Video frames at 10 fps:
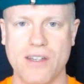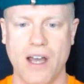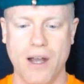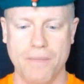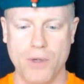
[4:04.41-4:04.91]

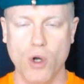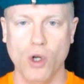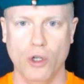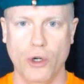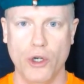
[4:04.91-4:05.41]

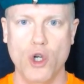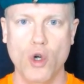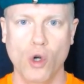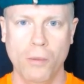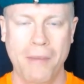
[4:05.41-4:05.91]

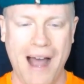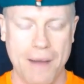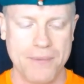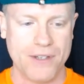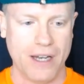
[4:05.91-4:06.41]
Google
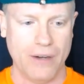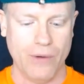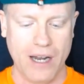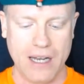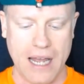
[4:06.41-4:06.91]
Maps,
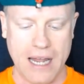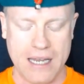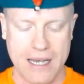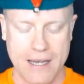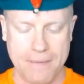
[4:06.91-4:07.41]
right?
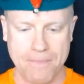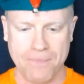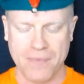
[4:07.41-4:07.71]
And